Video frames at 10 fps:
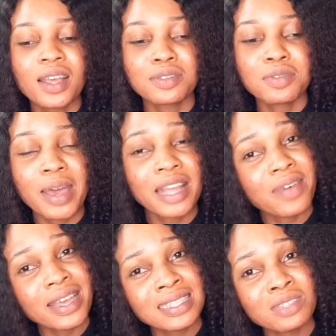So my
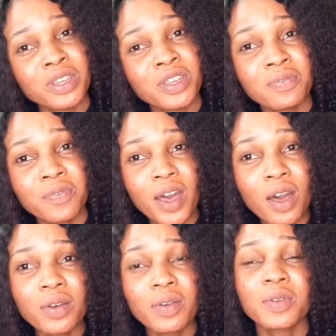advice is, when you
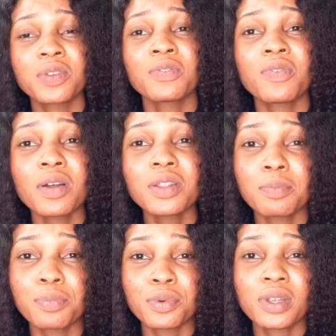found a
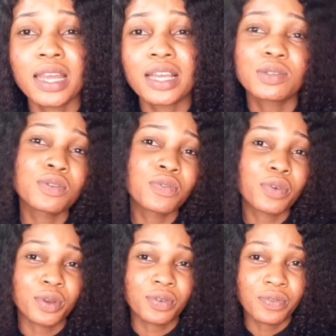product that is good
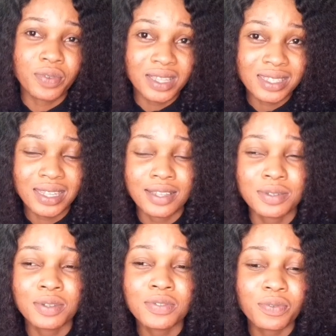for your face, that is
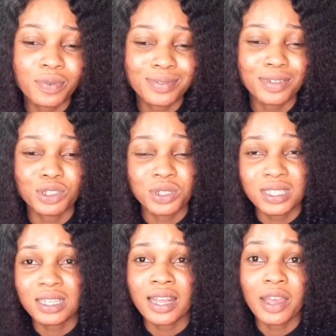good for
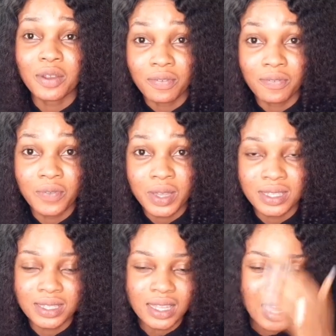treating that your
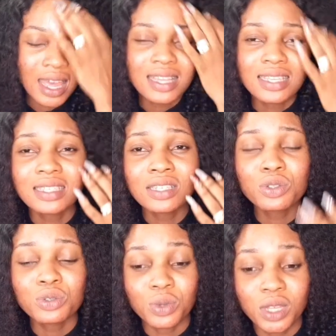face, stick
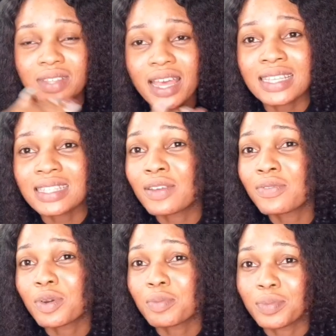to it. As I say
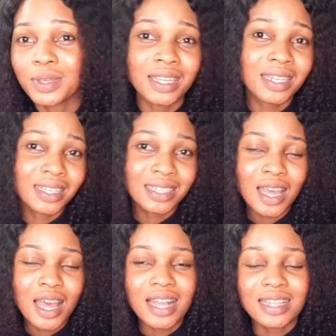from the beginning,
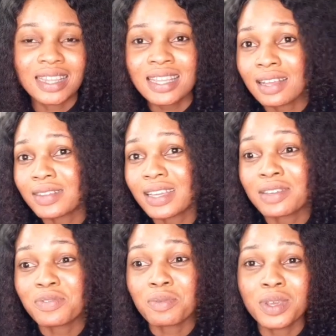the thing that I
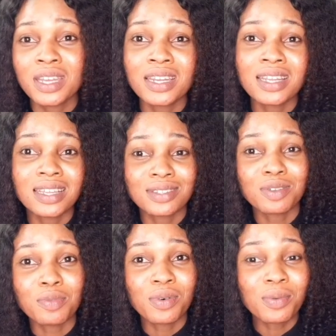say from the beginning is,
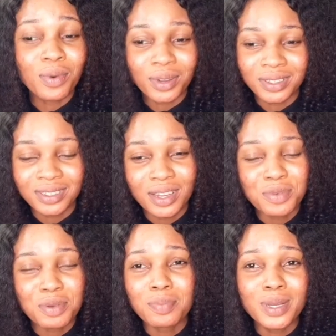number one,
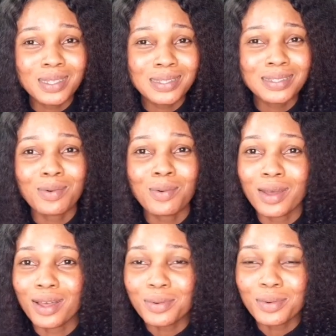replace
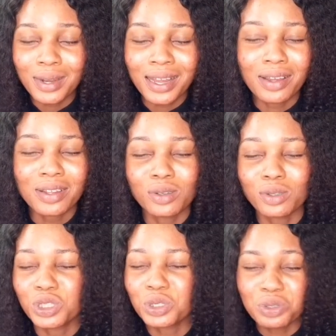Coca-Cola
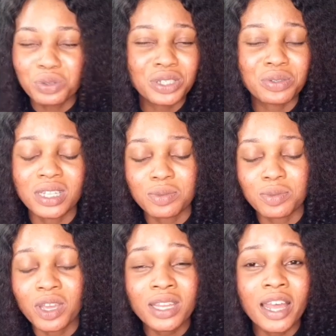or sugary drinks
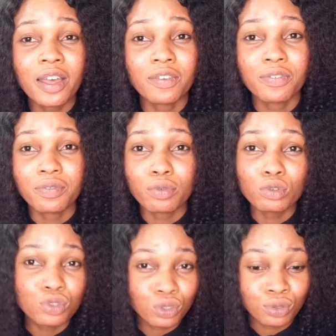with either a
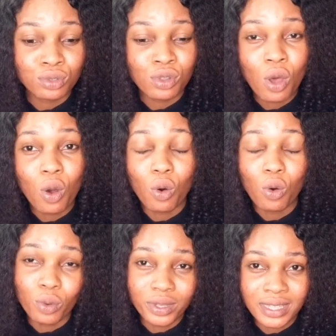fruit juice or
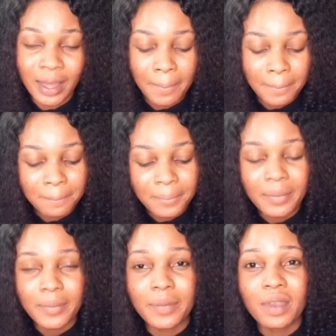water.
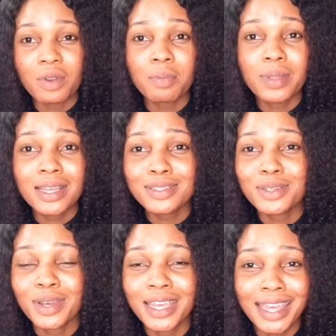Replace
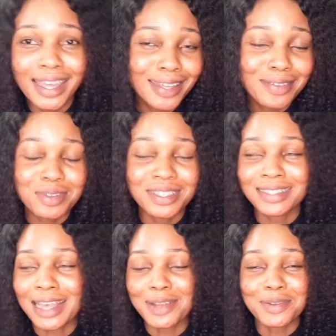your cake
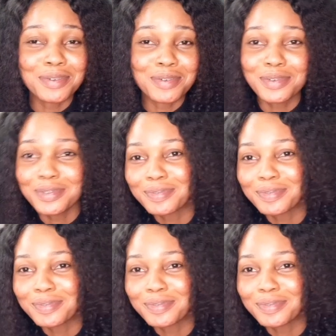with, I don't know,